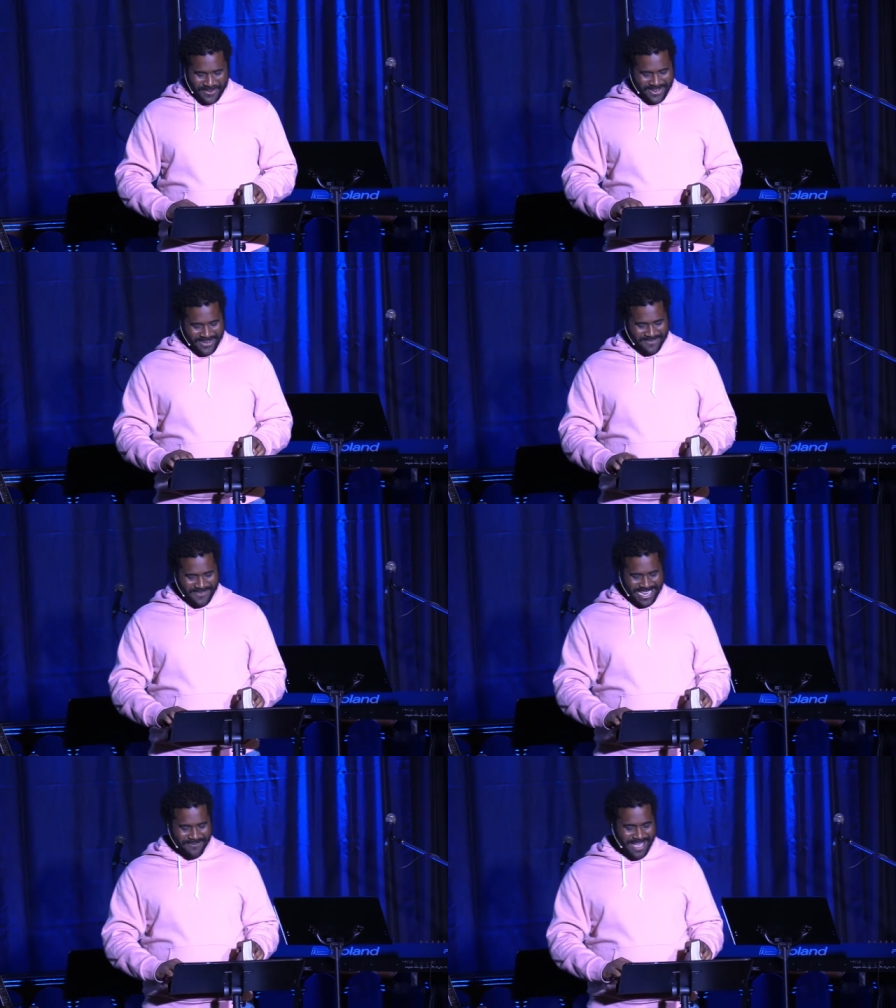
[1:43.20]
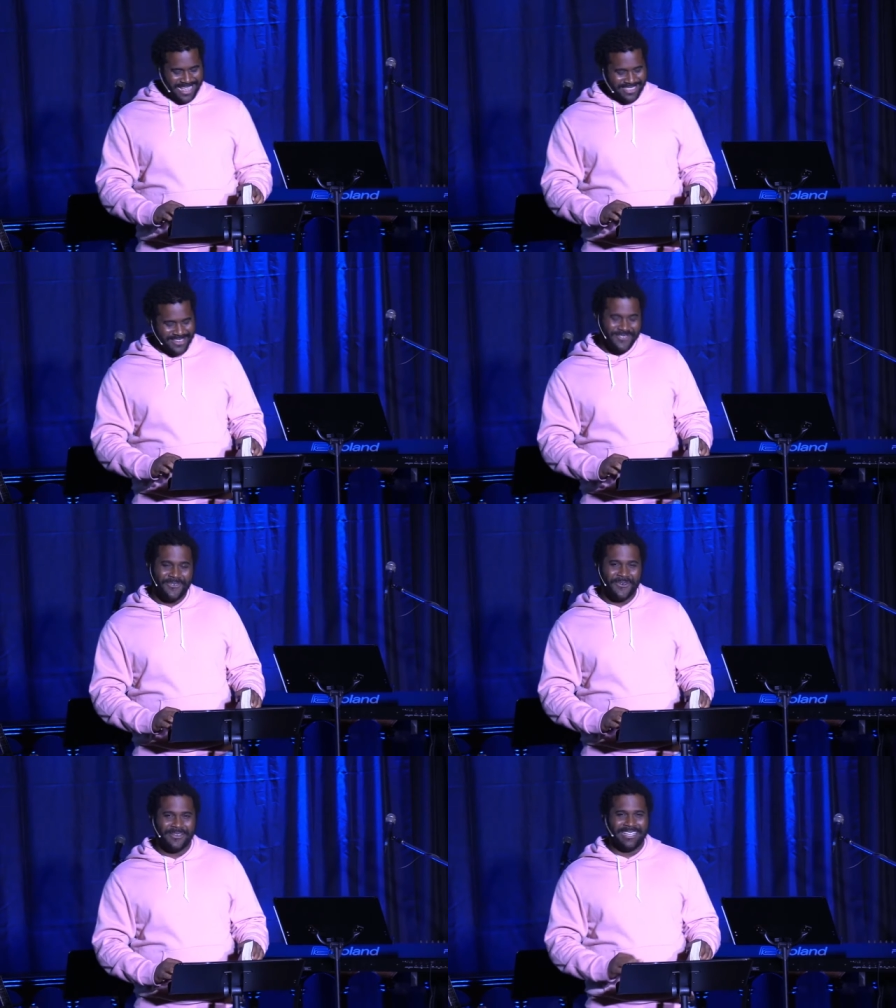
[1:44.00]
we're going to be in Matthew
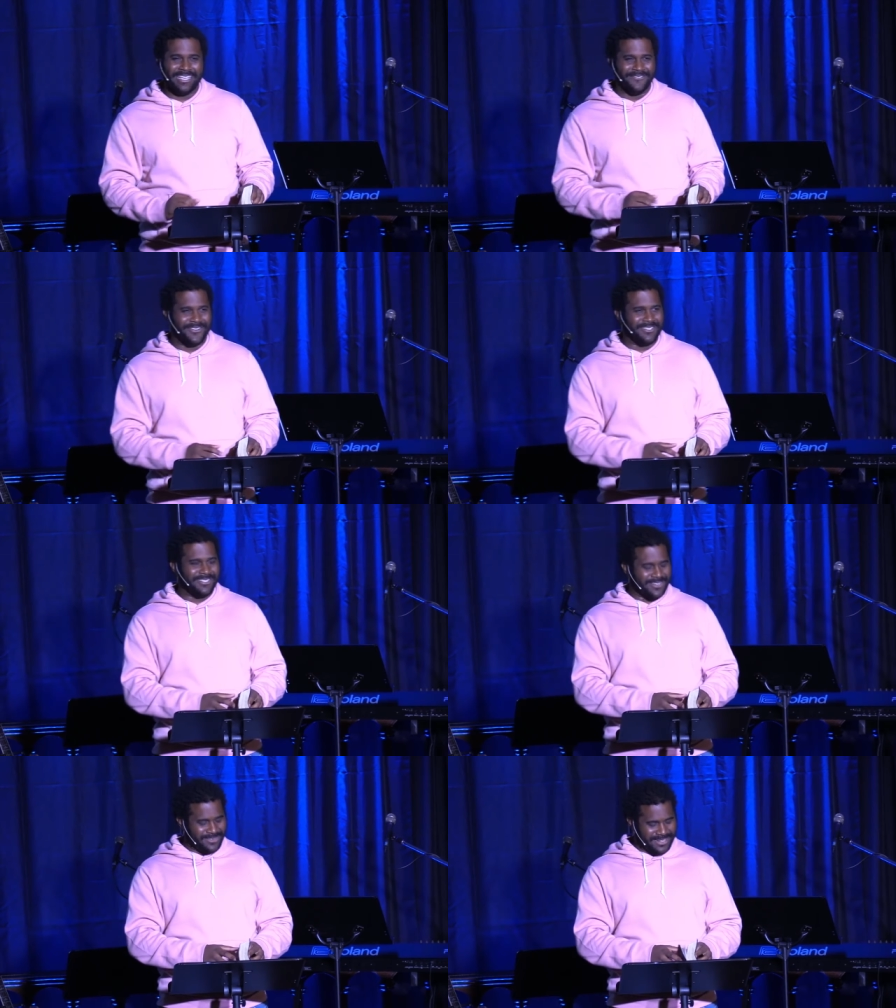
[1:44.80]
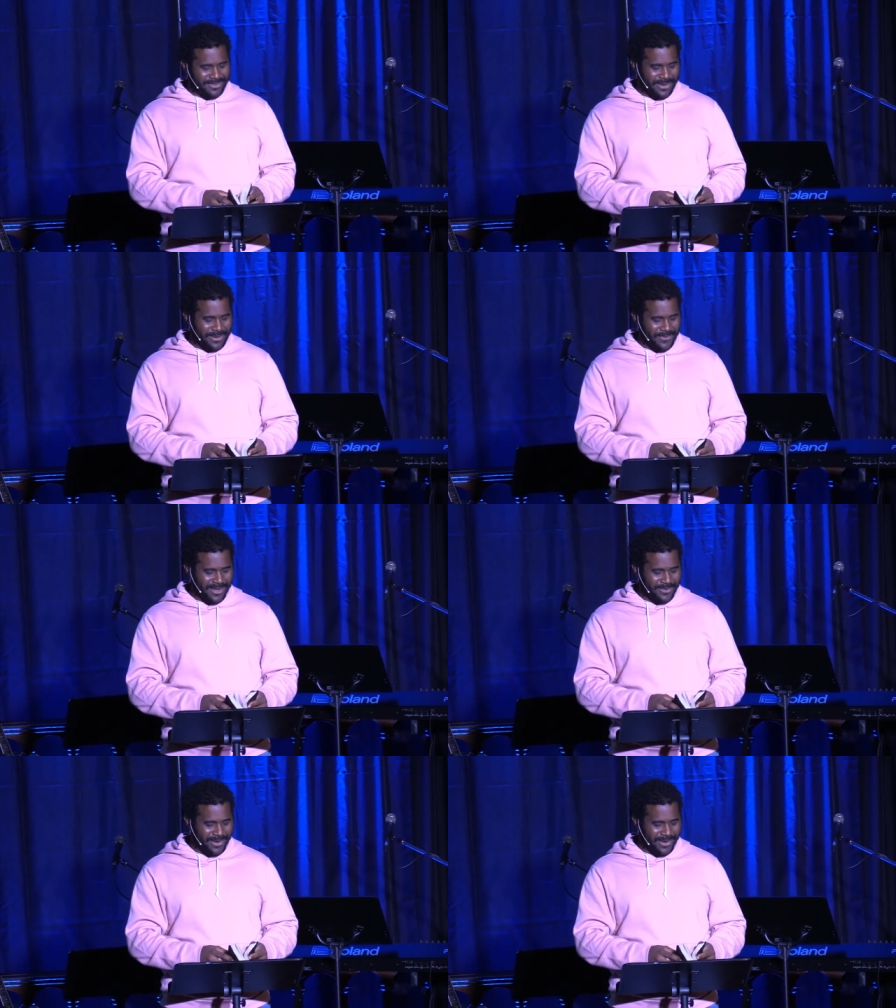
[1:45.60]
14, verses 13 to 21.